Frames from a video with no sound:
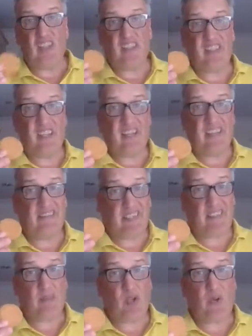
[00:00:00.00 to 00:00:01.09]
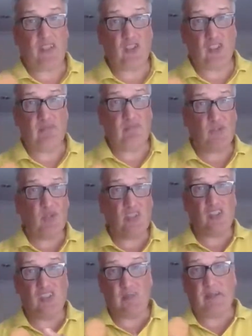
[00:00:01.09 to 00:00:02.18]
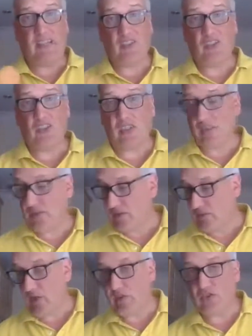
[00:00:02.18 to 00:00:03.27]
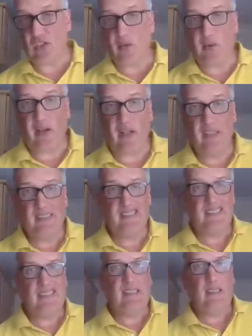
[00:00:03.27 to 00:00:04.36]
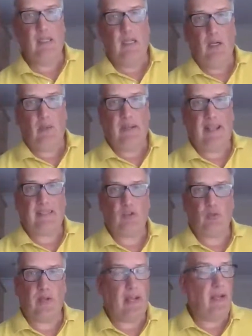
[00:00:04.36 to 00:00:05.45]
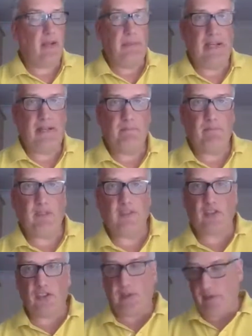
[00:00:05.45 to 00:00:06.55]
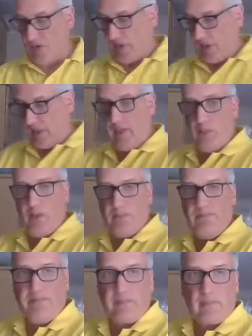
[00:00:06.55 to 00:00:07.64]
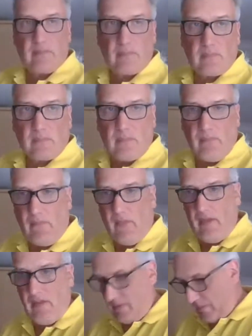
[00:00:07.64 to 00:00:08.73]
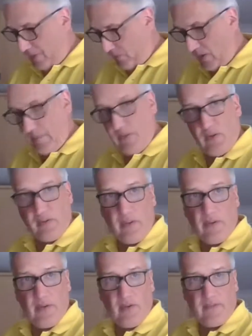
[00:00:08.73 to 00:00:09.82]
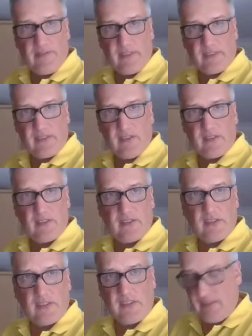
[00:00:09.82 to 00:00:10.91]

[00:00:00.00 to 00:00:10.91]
nut today, that's my question. Questions about ginger nuts as well, so we'll get that sorted out in a minute. Just see who else is going to come on. People coming on and going off. That's nice.